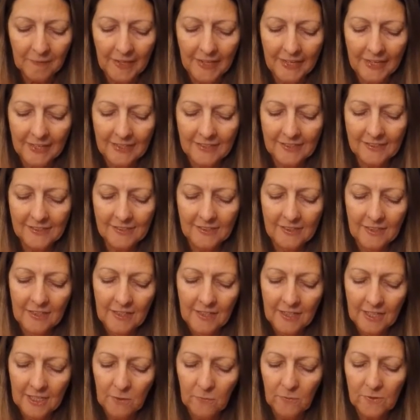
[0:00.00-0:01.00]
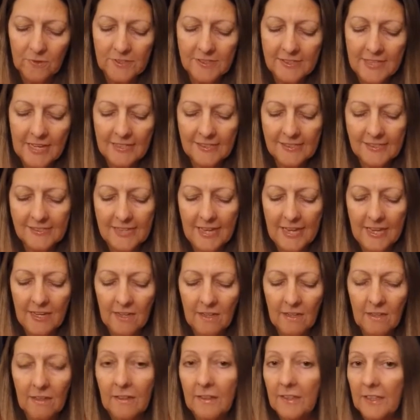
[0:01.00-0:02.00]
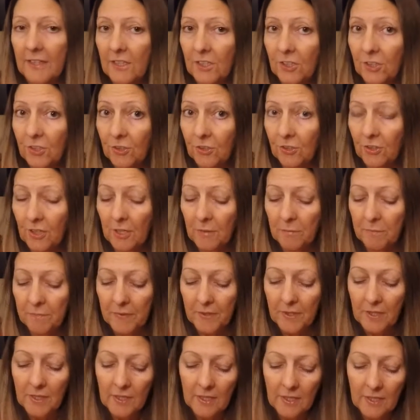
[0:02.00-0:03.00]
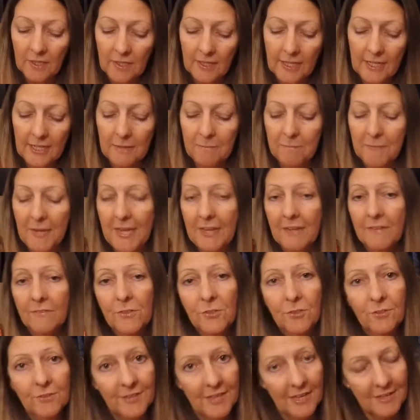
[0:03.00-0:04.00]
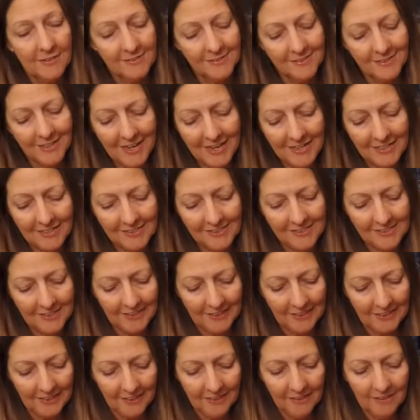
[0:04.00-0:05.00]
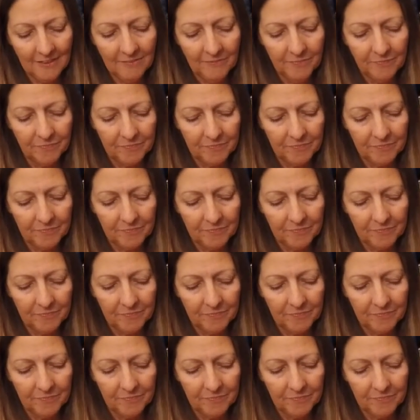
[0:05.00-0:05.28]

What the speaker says: And it will set sail in Europe in May of 2018.